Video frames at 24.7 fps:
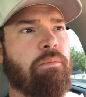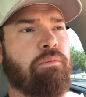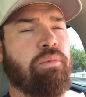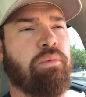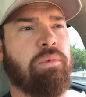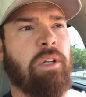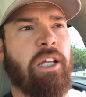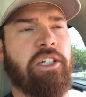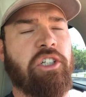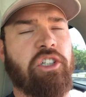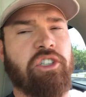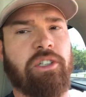
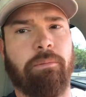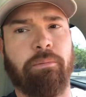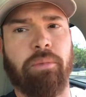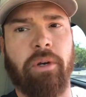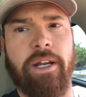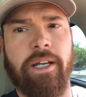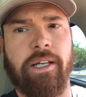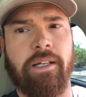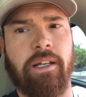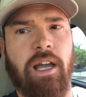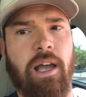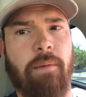relationship
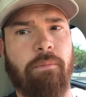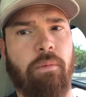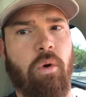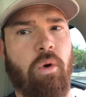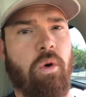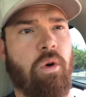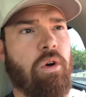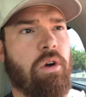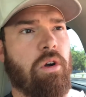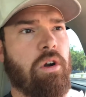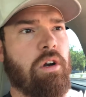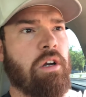breakup
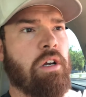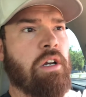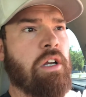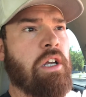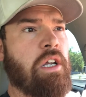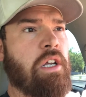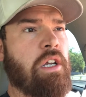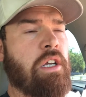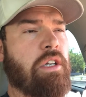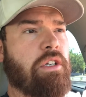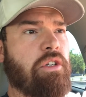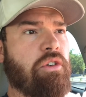or
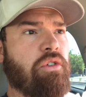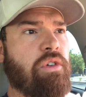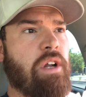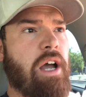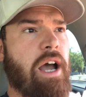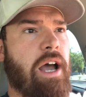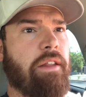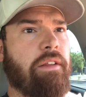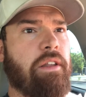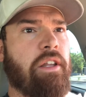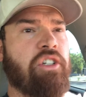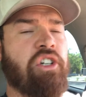you're
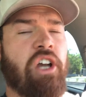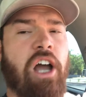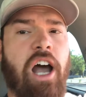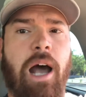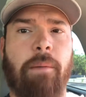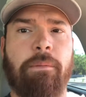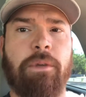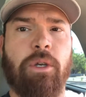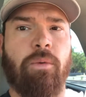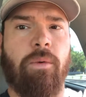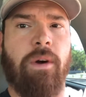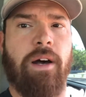not in the
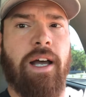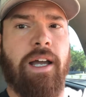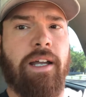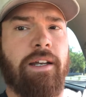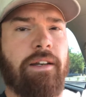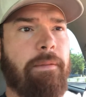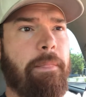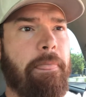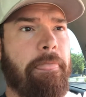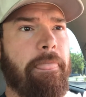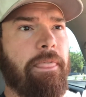job you want,